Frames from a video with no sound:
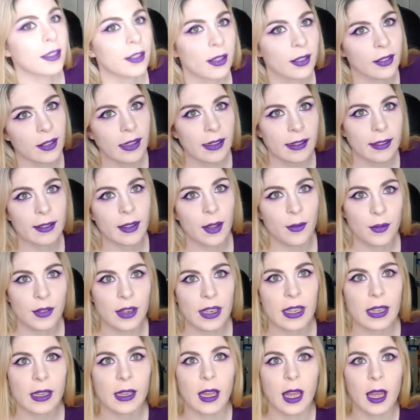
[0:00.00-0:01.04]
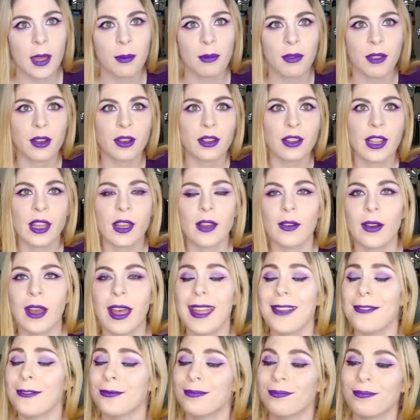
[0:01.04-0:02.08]
there's like 70 up there now.
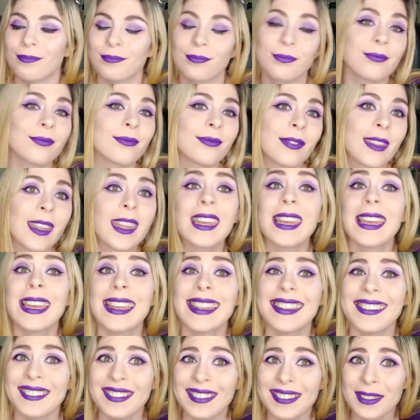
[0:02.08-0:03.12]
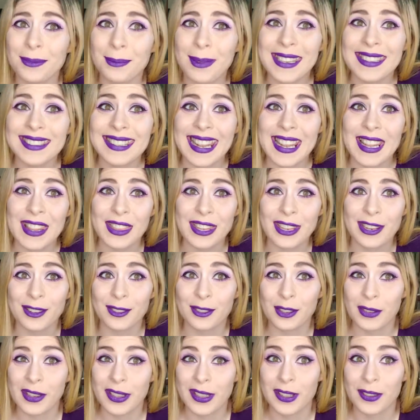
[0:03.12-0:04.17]
This is my 10th year
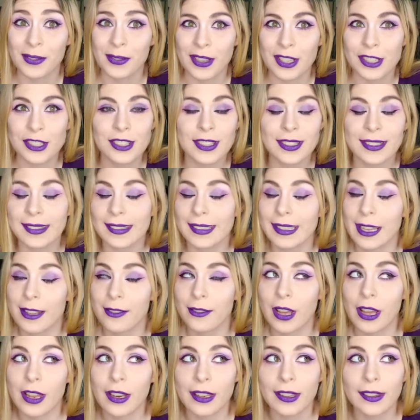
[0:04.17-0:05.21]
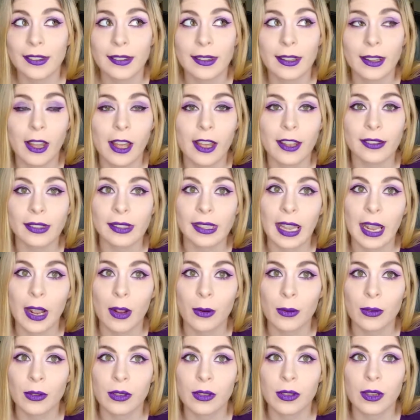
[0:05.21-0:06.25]
doing conventions and I've honestly lost
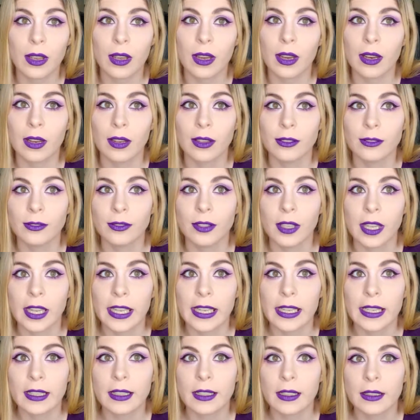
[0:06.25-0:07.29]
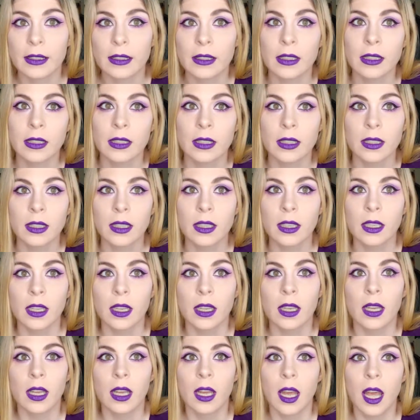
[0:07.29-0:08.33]
count of like
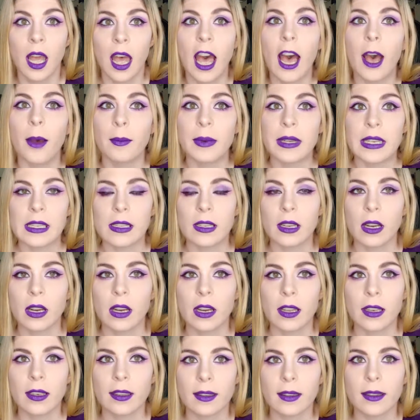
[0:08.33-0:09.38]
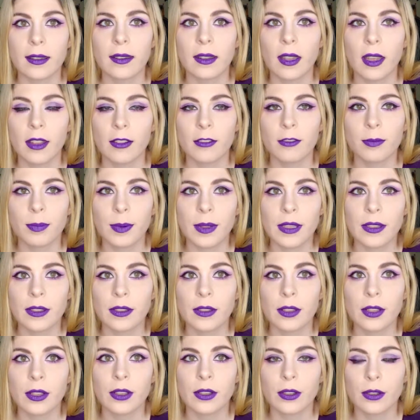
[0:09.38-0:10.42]
how many cons I've been
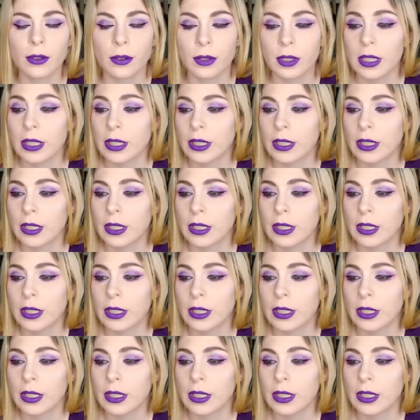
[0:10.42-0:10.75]
to.